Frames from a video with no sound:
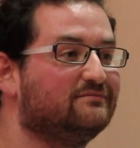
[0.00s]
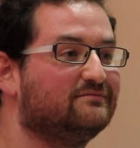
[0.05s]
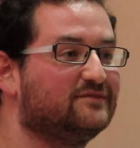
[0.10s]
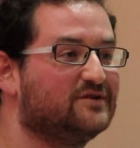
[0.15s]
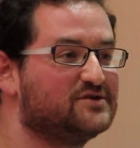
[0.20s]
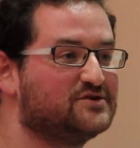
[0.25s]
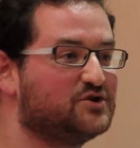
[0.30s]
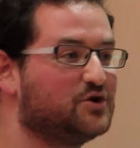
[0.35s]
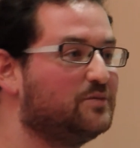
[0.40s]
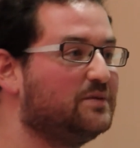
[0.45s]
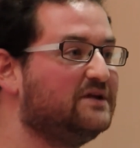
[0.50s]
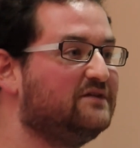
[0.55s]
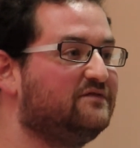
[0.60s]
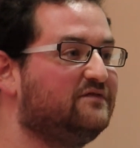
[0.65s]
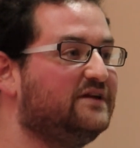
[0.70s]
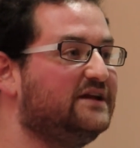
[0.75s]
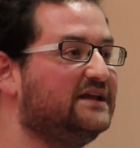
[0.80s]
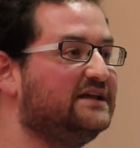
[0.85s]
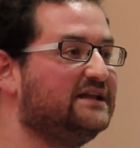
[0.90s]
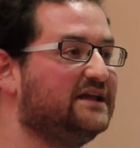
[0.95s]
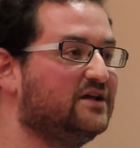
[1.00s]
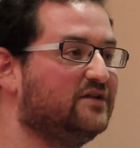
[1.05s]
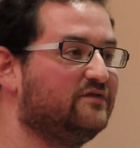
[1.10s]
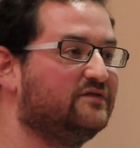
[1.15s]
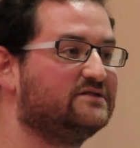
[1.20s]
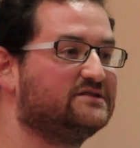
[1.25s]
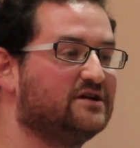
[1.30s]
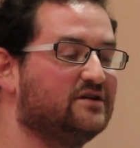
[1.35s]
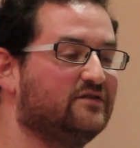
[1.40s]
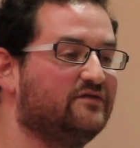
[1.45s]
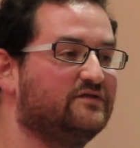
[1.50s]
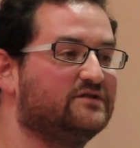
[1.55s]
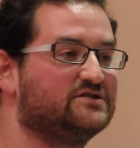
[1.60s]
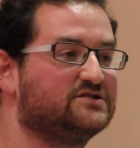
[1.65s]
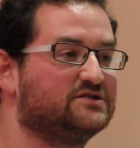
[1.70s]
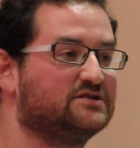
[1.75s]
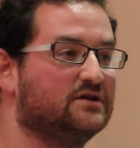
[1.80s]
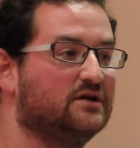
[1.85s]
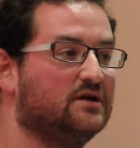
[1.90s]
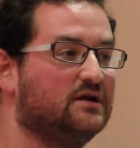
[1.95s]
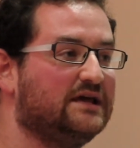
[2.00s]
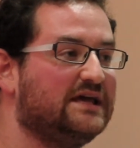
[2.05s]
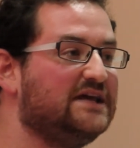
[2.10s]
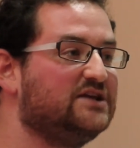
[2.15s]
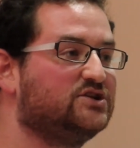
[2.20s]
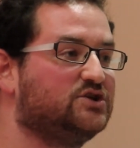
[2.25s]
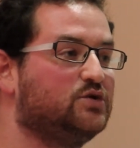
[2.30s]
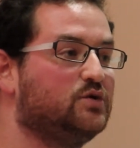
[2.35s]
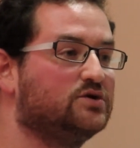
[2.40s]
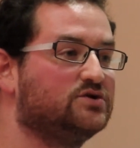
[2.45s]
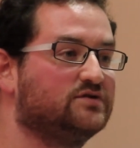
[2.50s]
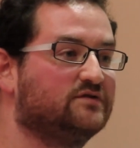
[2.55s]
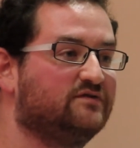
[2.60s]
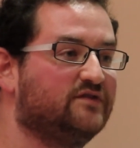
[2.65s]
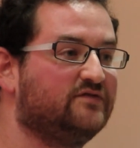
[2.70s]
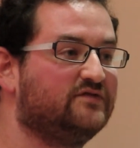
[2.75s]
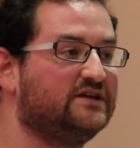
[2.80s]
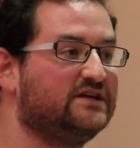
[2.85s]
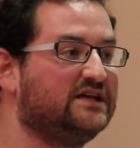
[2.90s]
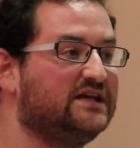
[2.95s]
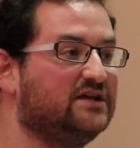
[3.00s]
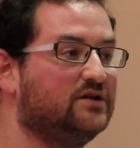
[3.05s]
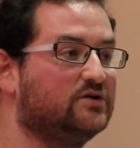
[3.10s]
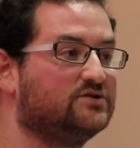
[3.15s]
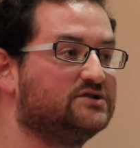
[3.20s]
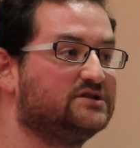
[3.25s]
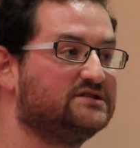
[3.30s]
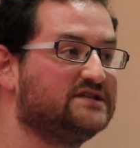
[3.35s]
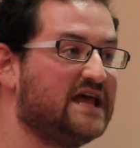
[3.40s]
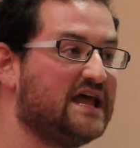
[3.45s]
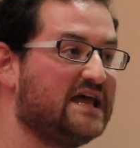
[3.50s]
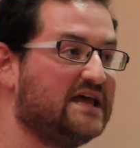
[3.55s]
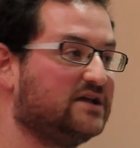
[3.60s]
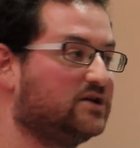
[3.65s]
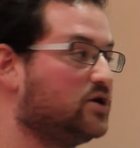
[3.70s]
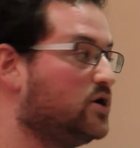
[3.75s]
There's nobody feeding the elephants. Elephants eat 250 kilos a day.